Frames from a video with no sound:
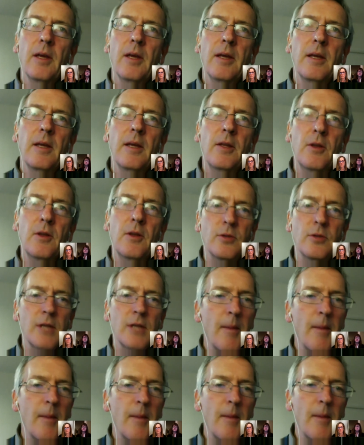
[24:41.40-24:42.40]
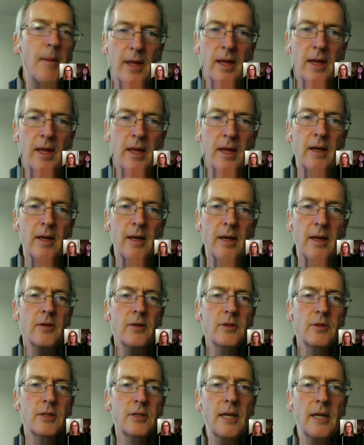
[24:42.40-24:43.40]
use empathy,
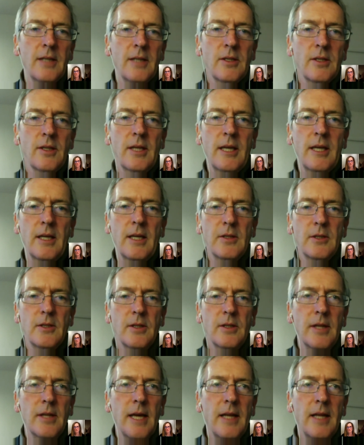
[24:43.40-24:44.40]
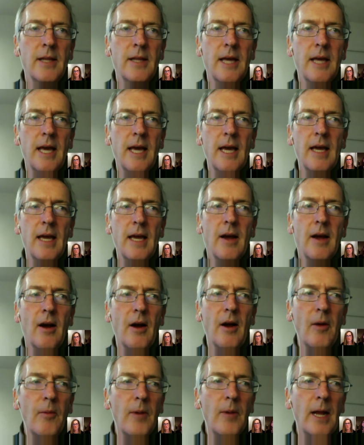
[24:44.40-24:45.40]
those kinds of things, that they
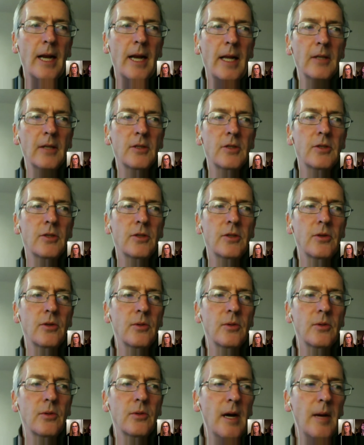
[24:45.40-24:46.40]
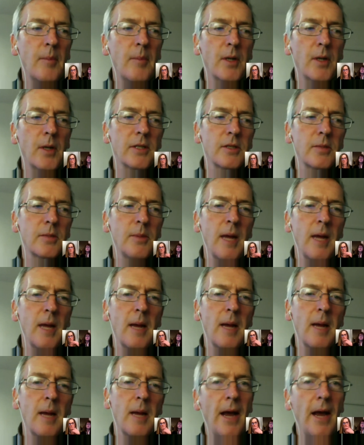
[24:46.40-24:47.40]
are ready to
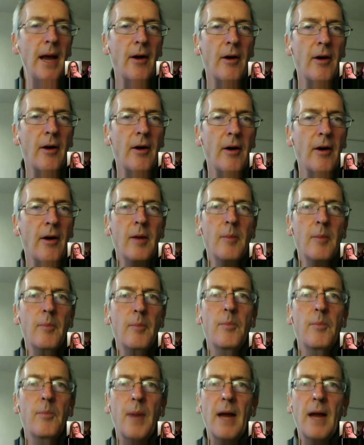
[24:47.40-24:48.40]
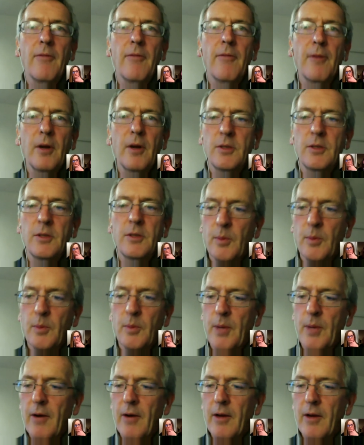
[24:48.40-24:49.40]
participate better by first
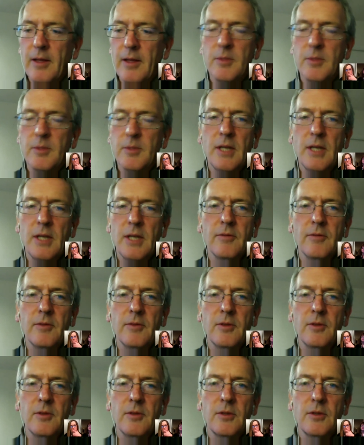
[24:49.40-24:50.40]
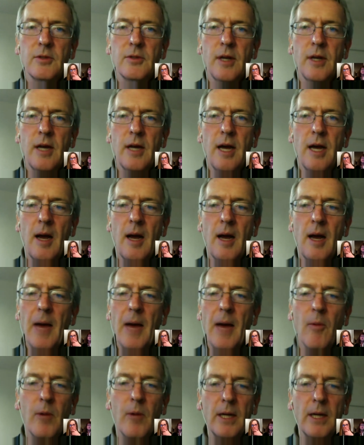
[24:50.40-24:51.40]
preparing themselves
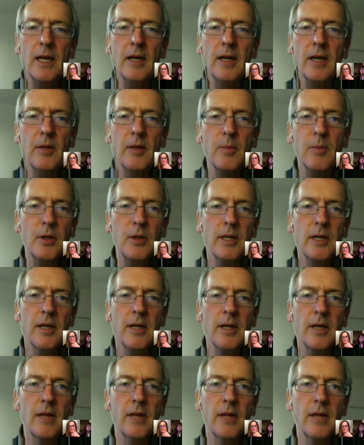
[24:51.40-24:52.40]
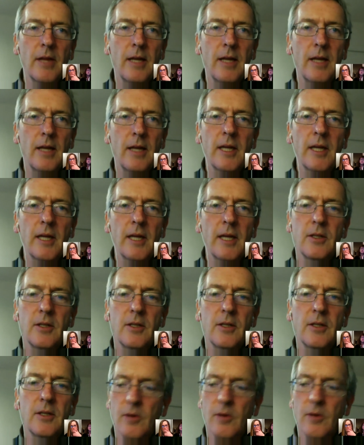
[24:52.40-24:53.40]
about what kind of community are they entering
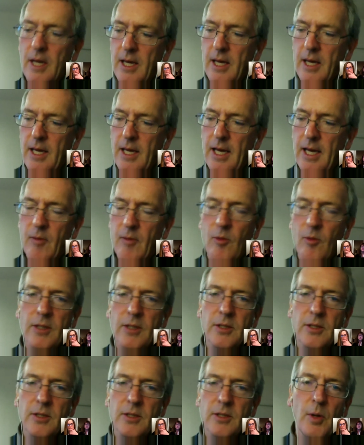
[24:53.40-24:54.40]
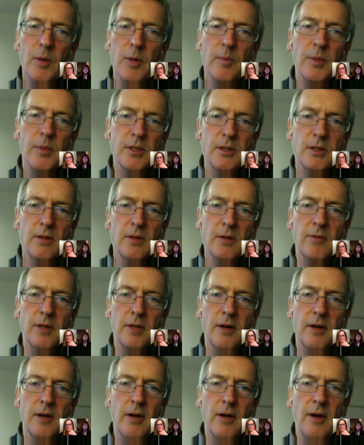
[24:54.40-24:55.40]
into and what's the purpose of
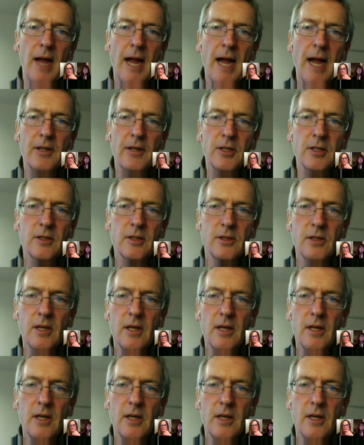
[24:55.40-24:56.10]
their interactions.